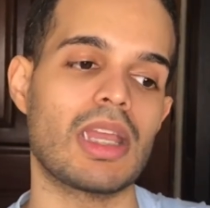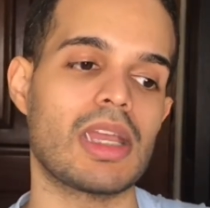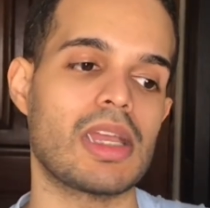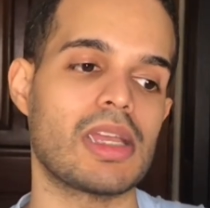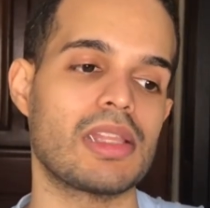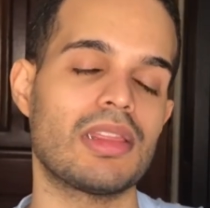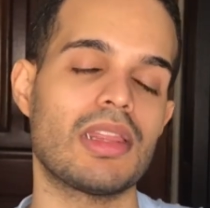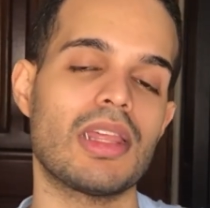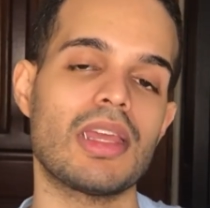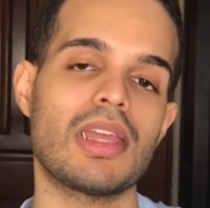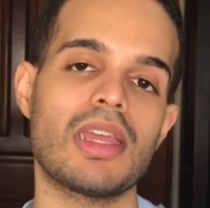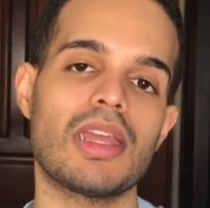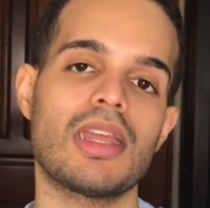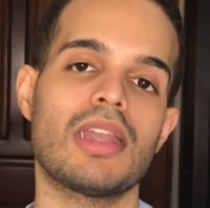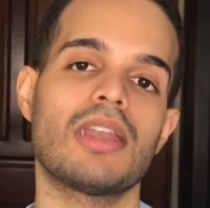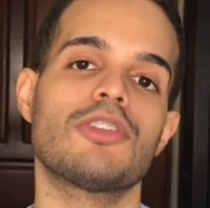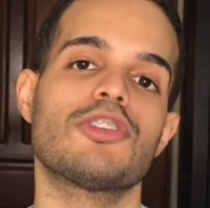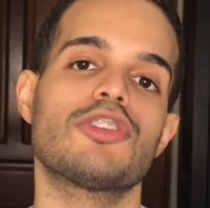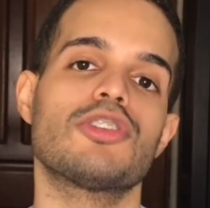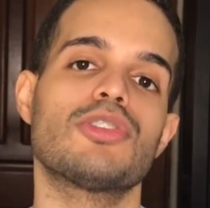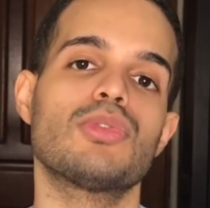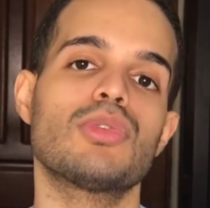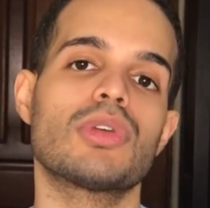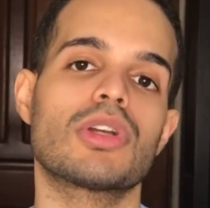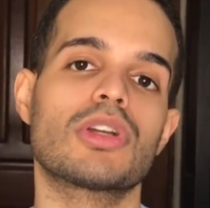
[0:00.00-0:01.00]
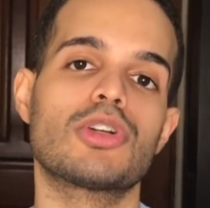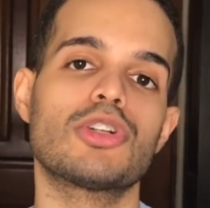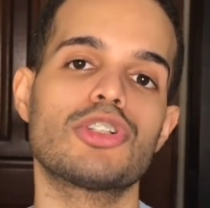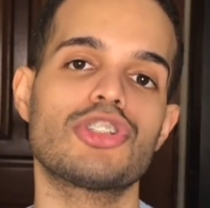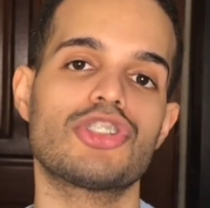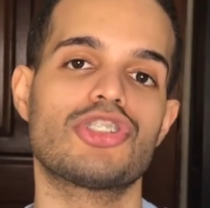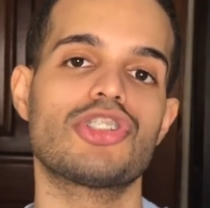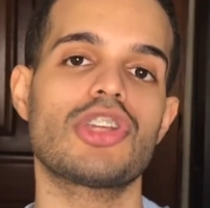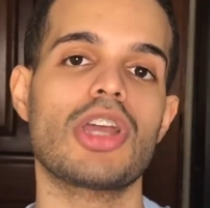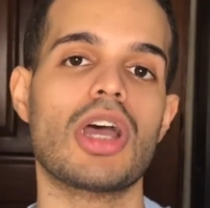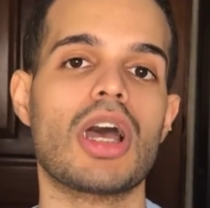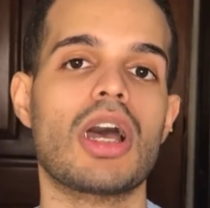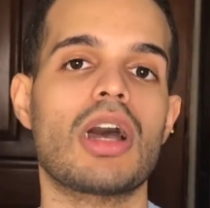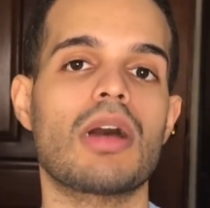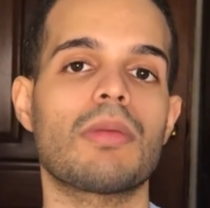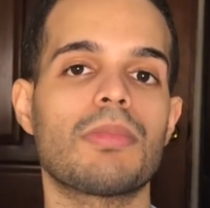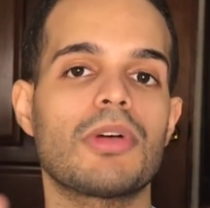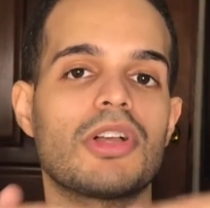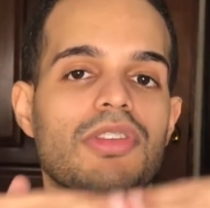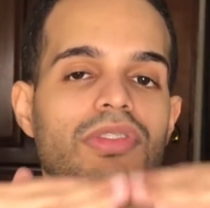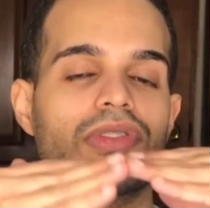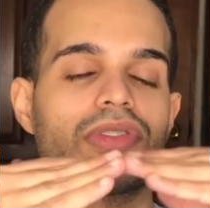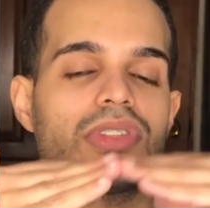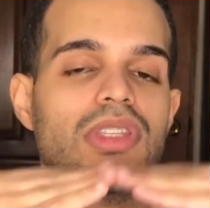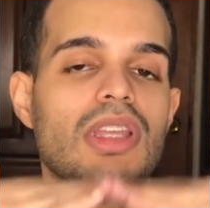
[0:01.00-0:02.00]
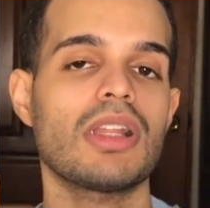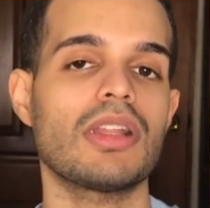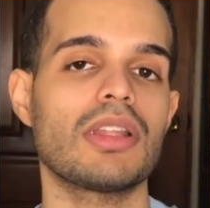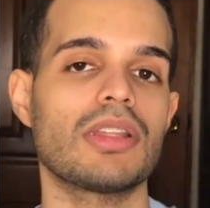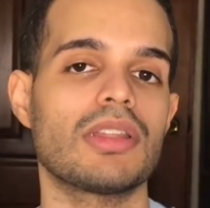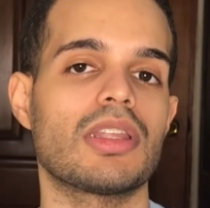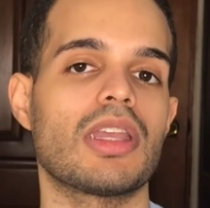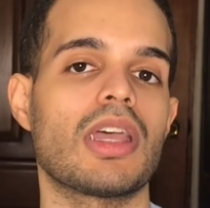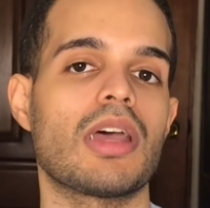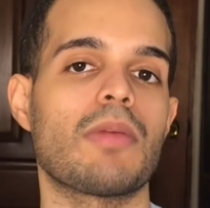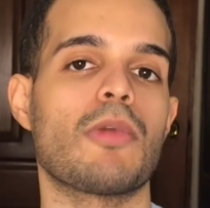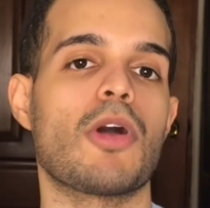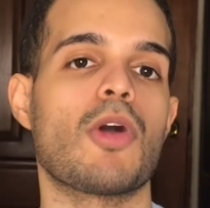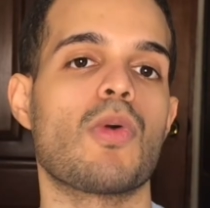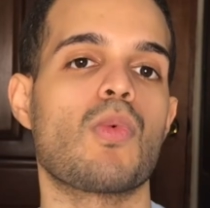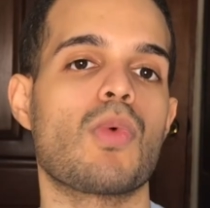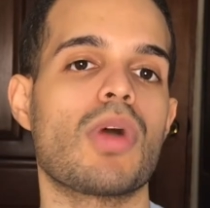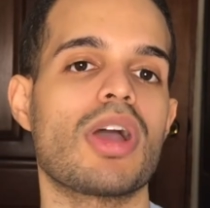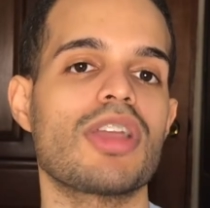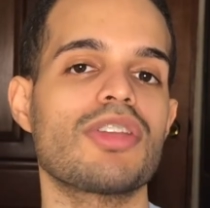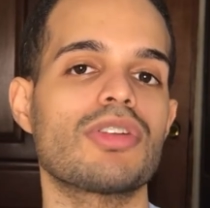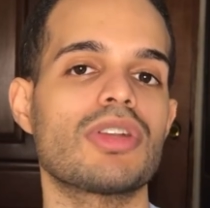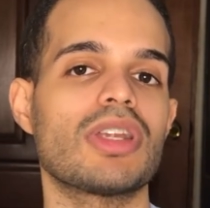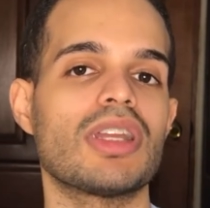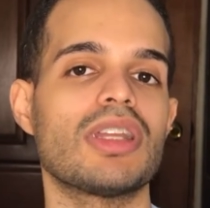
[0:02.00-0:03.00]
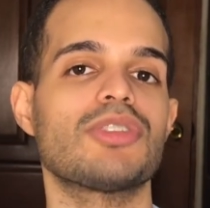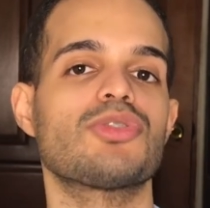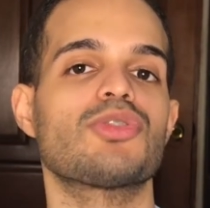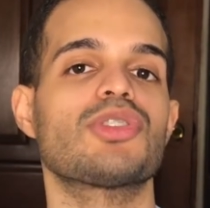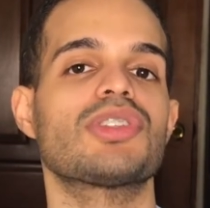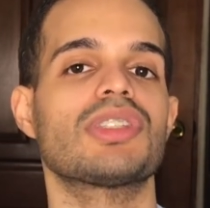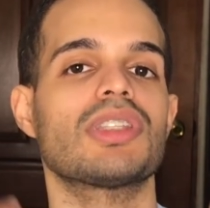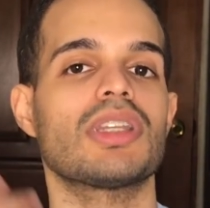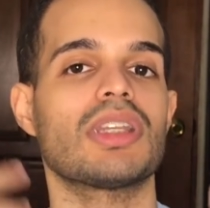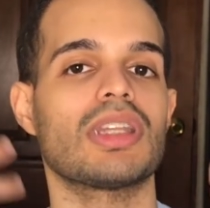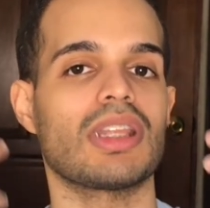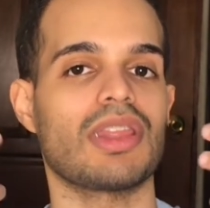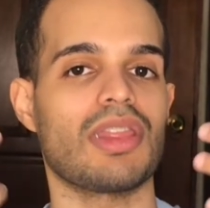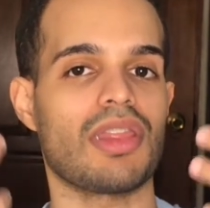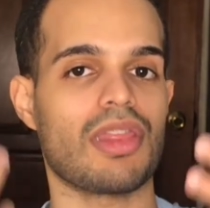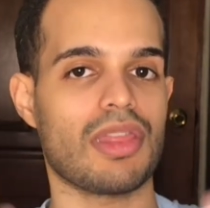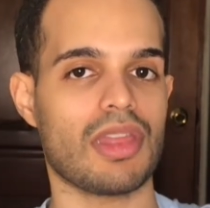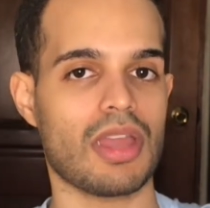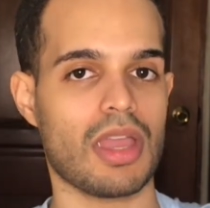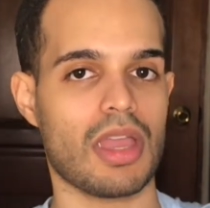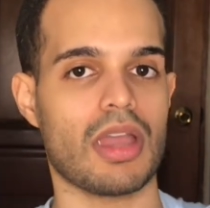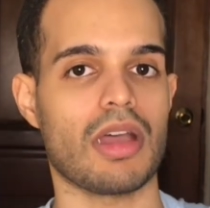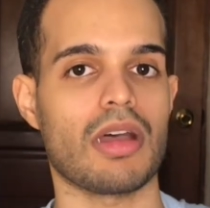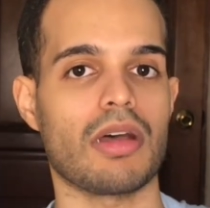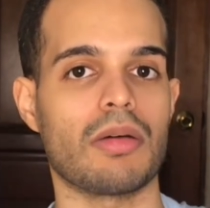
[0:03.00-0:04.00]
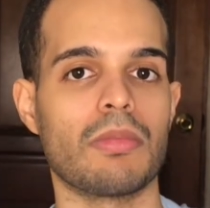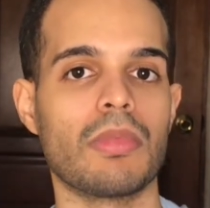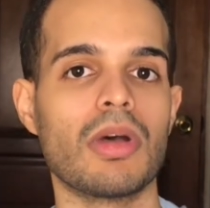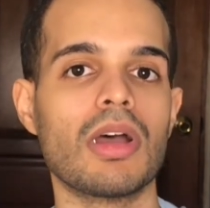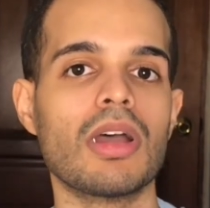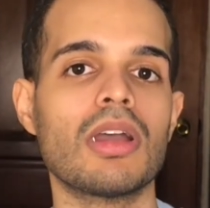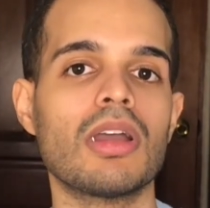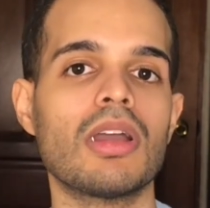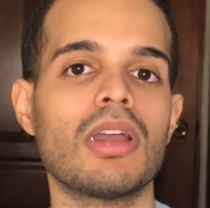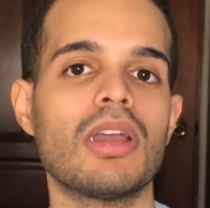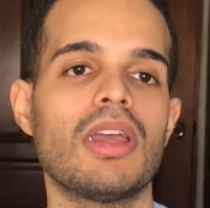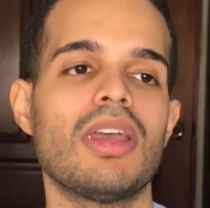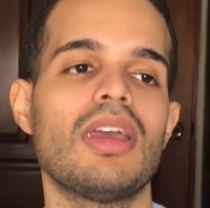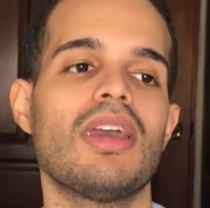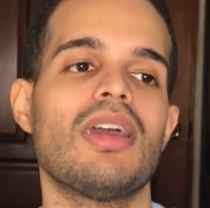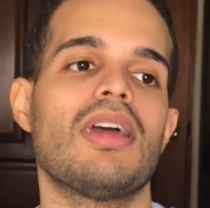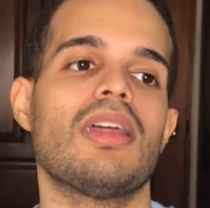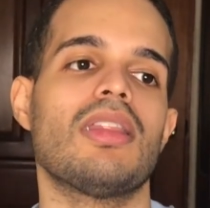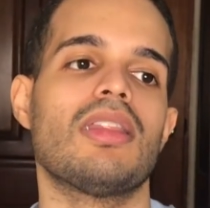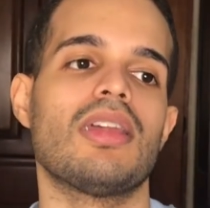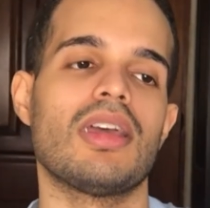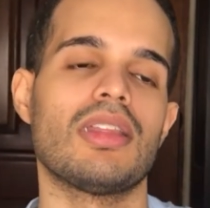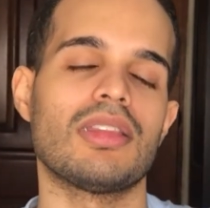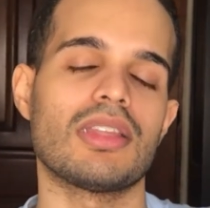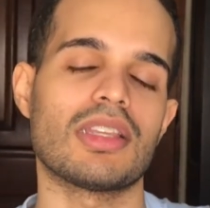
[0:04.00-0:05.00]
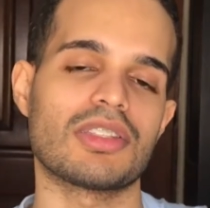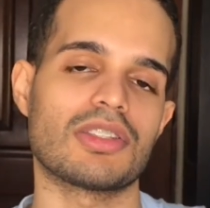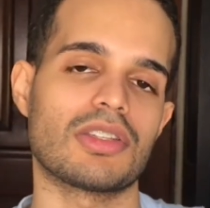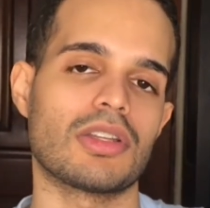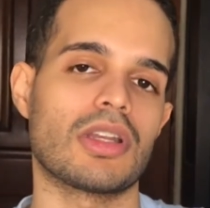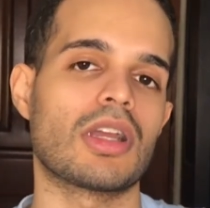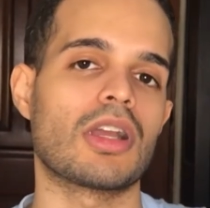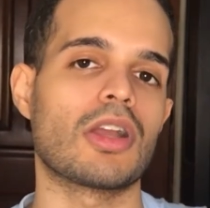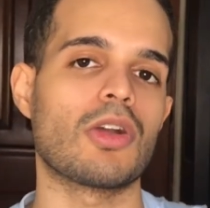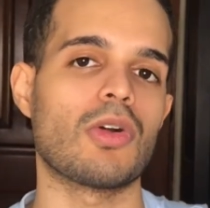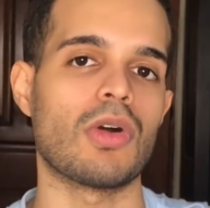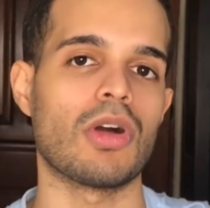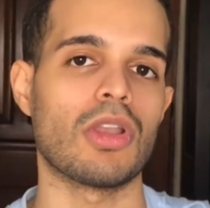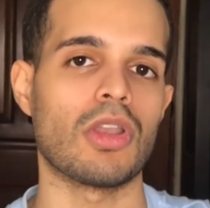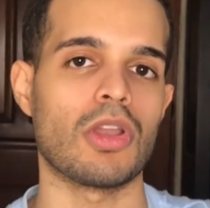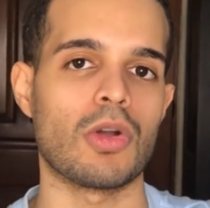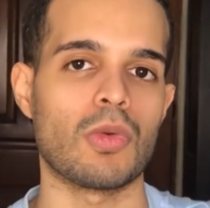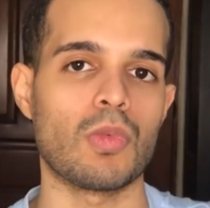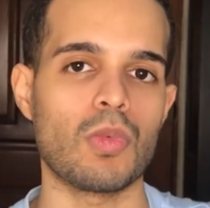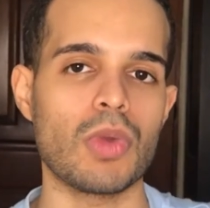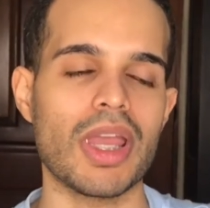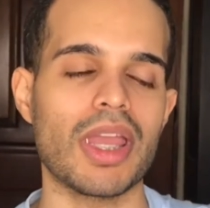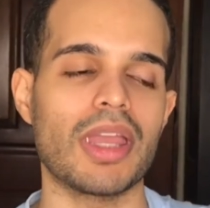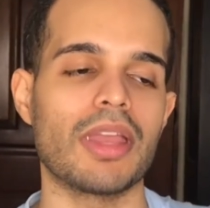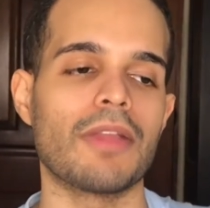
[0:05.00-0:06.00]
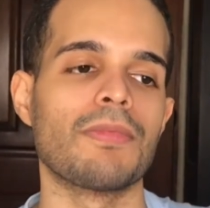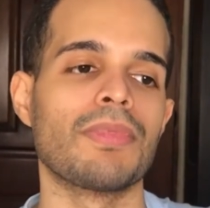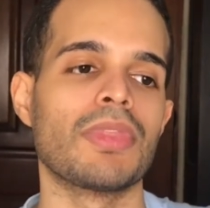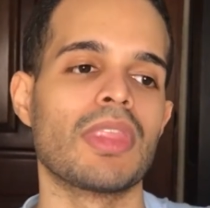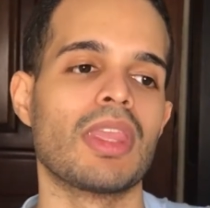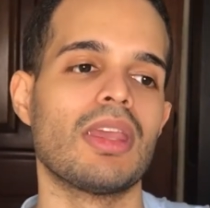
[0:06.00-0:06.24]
and then you do a good job of selling them on why you're interested in them, then that's gonna go a long way.